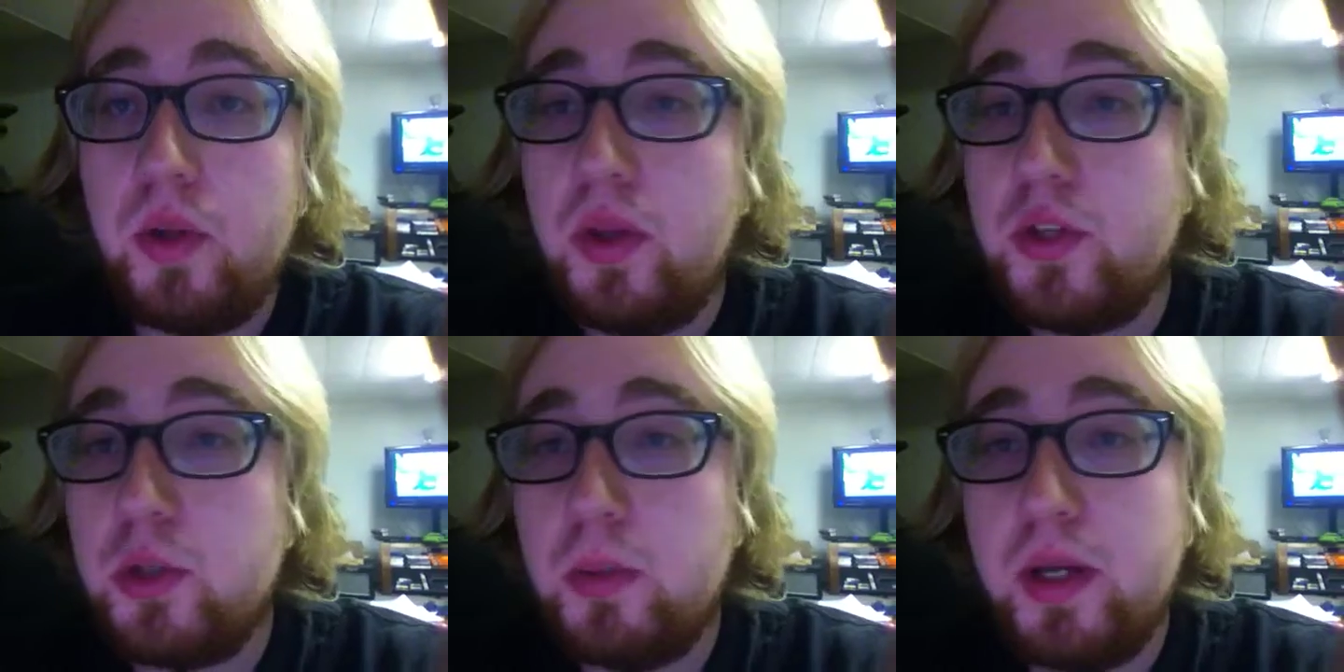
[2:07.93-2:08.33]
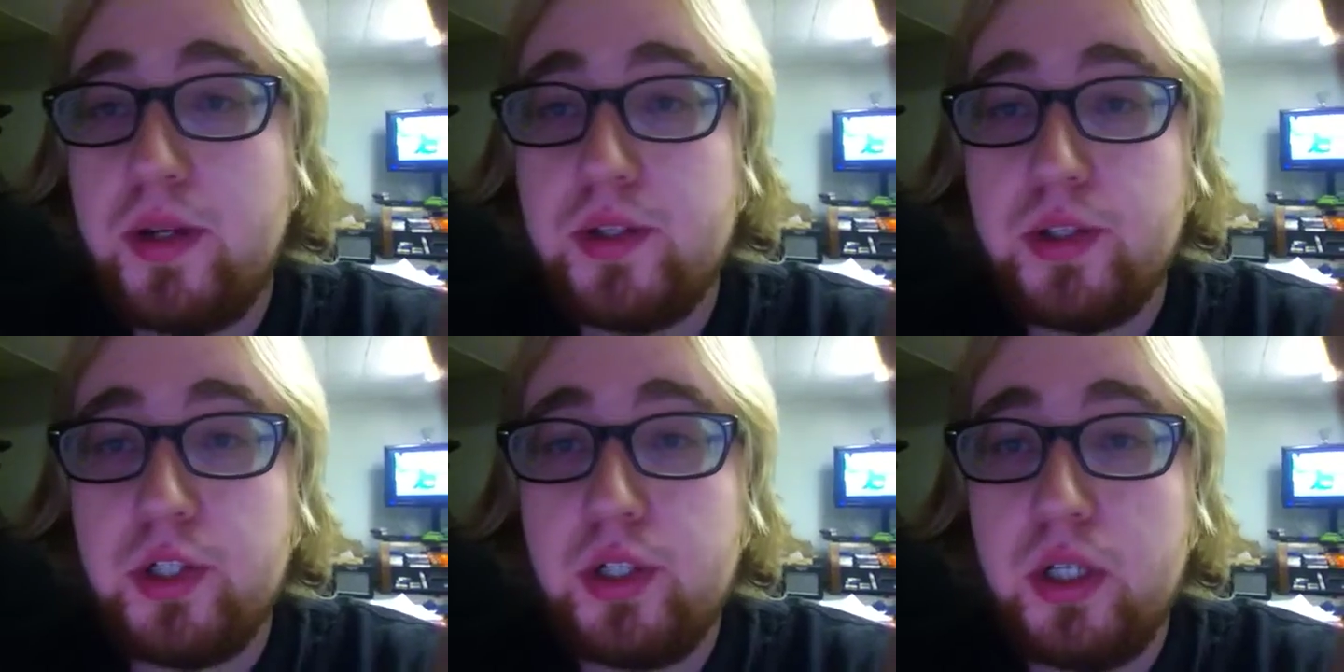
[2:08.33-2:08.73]
The Lizard Man
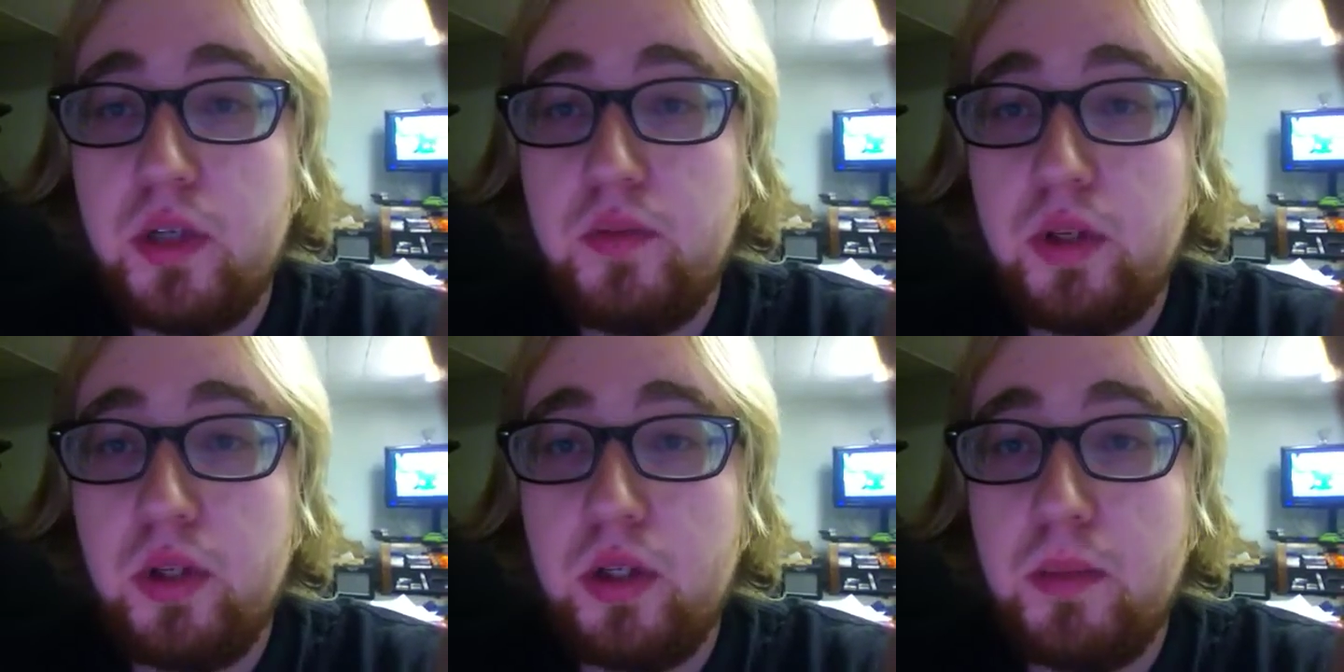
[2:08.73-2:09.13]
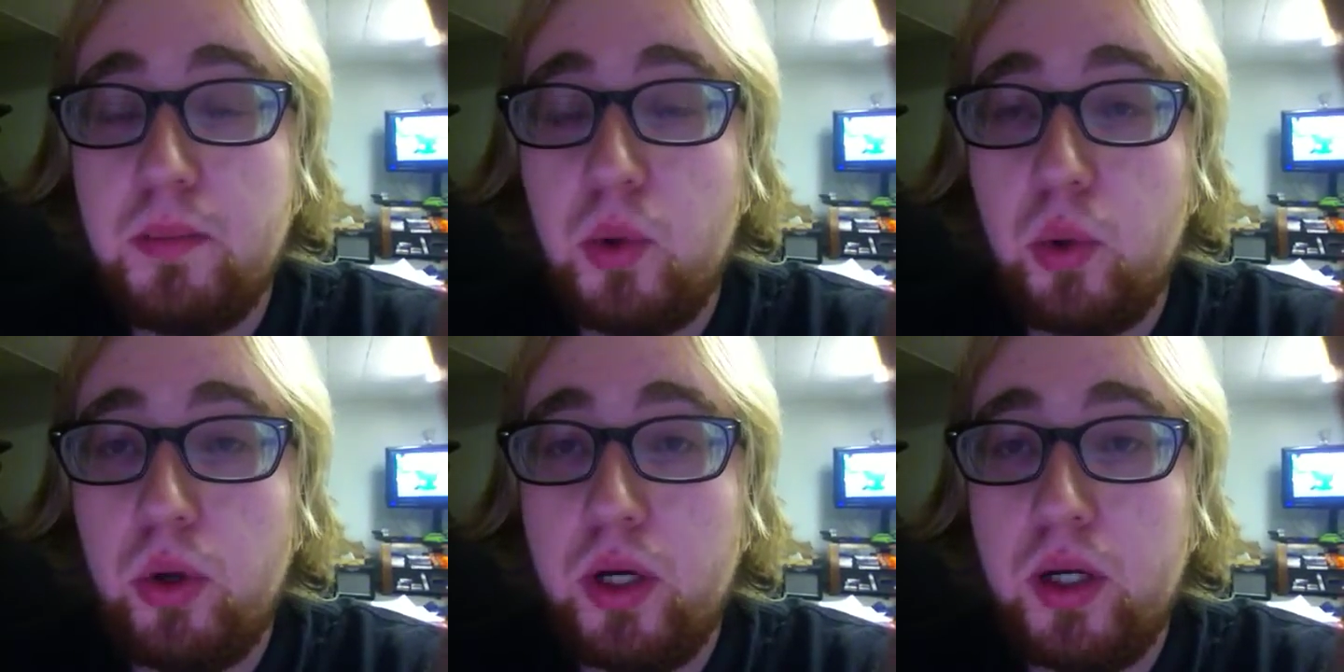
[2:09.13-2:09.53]
is a shitty villain and
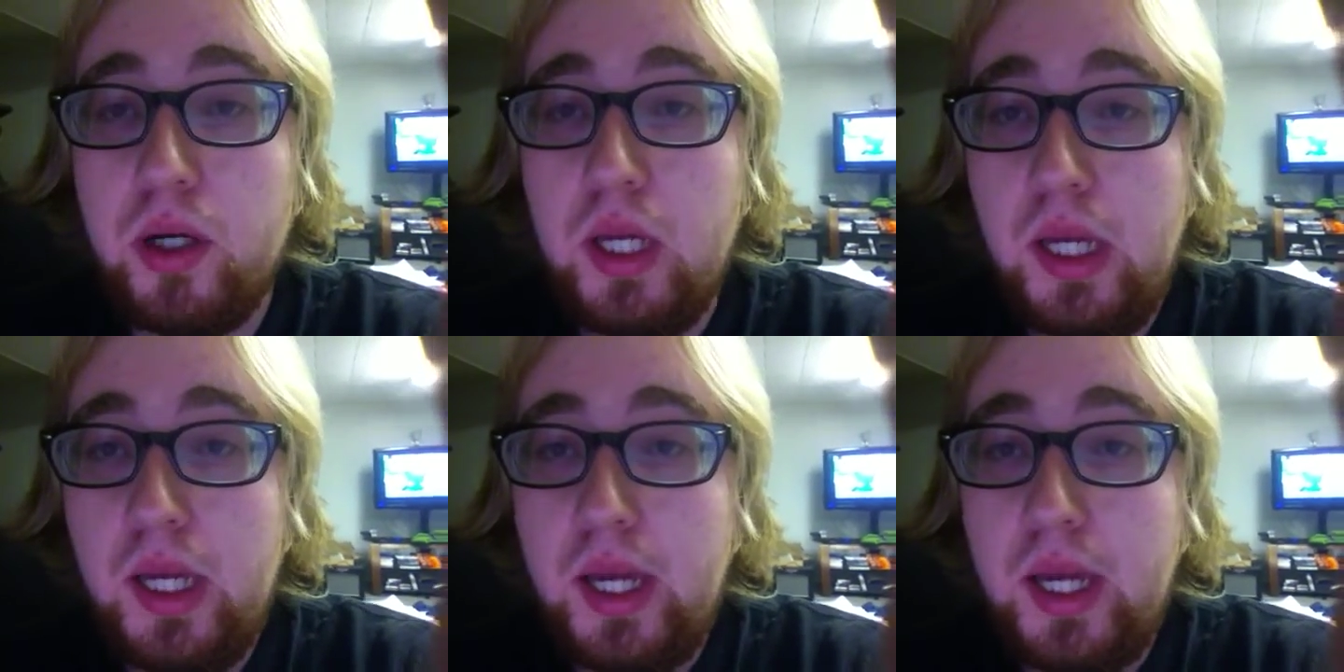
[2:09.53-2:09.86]
boring,